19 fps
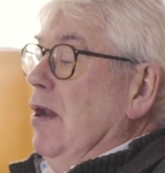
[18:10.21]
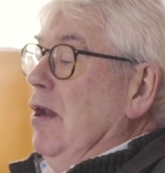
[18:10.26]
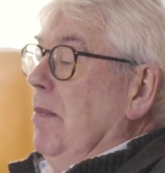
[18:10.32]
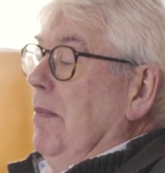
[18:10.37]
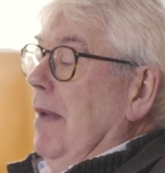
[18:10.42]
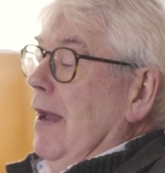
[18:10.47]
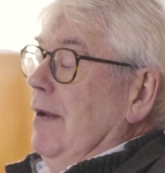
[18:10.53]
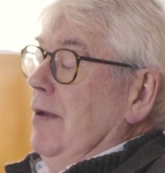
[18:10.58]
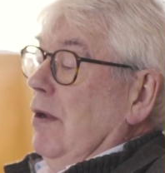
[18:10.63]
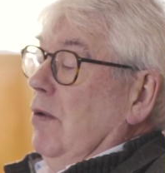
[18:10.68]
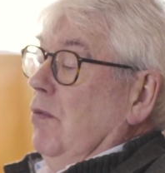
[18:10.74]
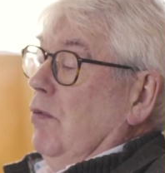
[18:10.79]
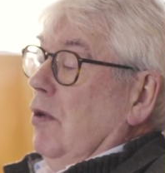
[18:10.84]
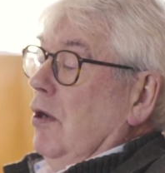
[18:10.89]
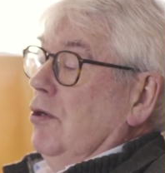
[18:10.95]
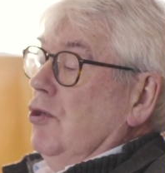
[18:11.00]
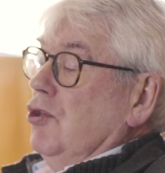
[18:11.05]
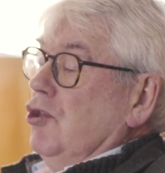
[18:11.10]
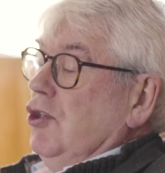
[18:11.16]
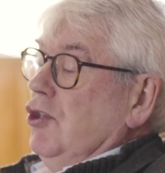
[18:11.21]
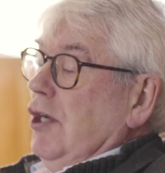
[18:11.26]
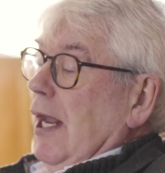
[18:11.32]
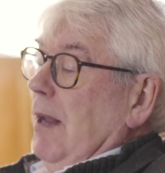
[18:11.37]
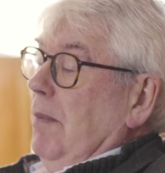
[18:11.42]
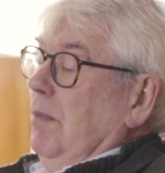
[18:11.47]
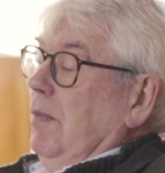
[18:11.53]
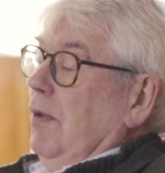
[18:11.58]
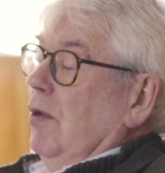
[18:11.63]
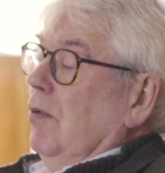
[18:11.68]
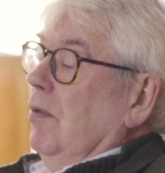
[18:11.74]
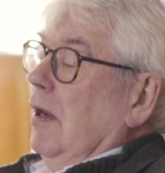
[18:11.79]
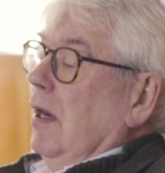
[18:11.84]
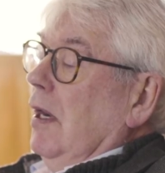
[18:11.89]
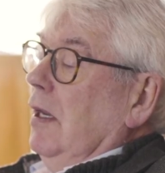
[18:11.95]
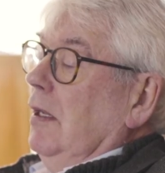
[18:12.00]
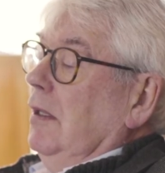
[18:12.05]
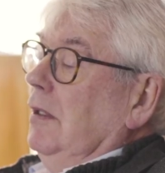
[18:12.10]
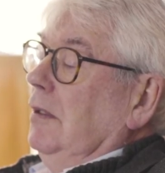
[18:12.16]
"no matter what shape you
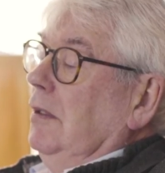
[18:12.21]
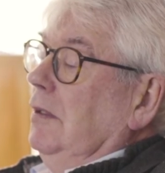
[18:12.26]
are,